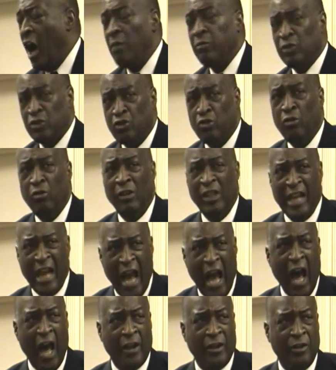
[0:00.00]
I was
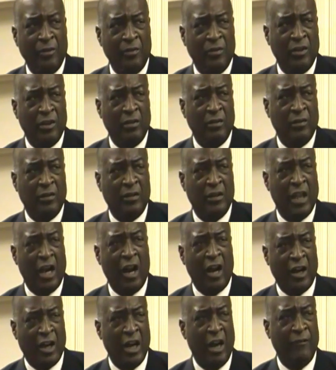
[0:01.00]
truly honored
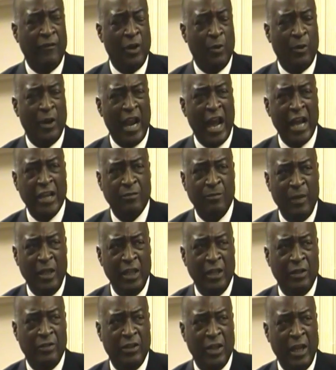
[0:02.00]
that our governor would ask
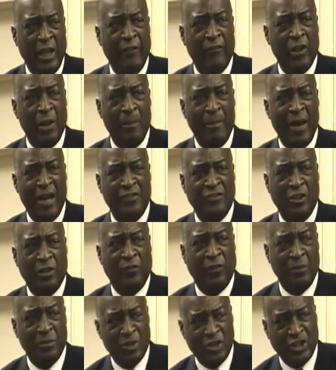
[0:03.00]
me to deliver the
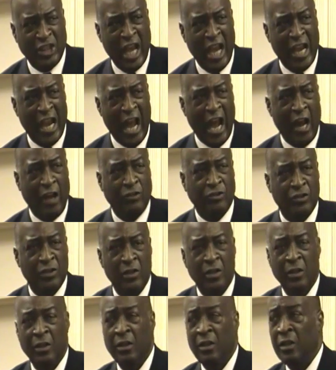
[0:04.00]
message from the State
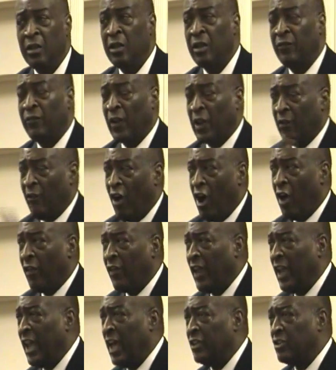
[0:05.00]
House in front of
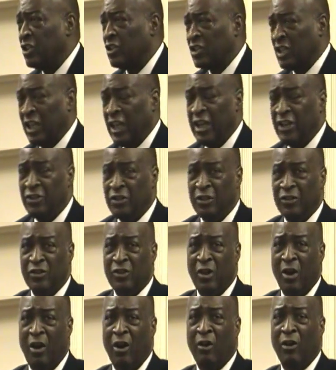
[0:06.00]
all the
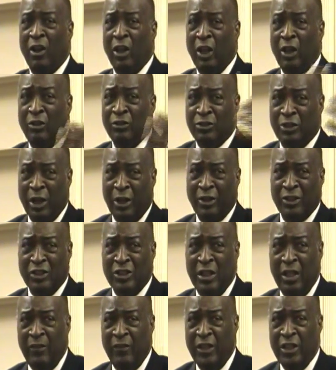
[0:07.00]
legislatures on closed
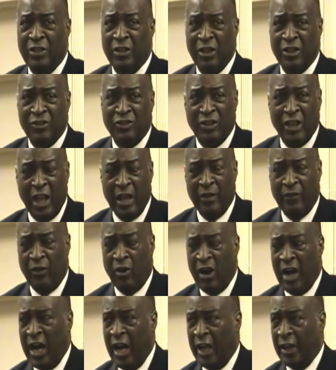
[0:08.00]
circuit TV to the state
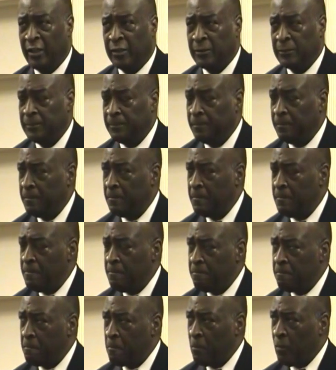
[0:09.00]
of Ohio.
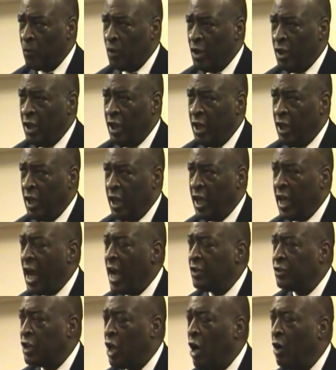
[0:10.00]

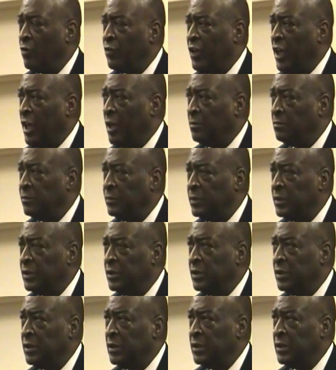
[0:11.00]
And I told them
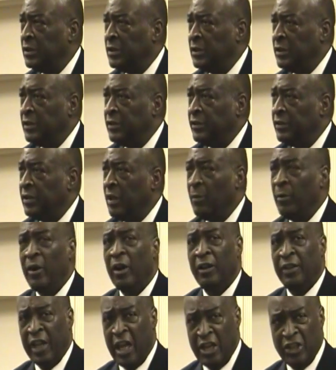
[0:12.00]
that
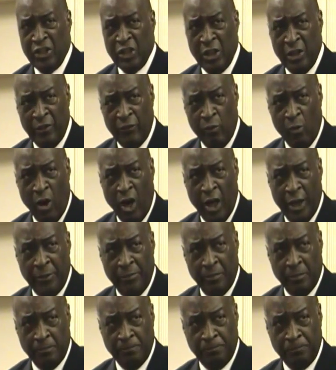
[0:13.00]
we're a nation of
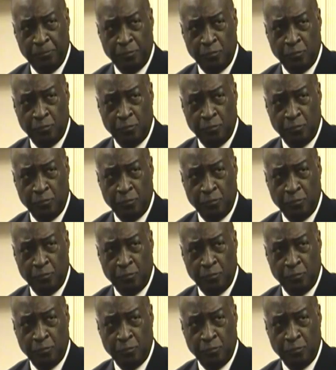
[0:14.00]
one.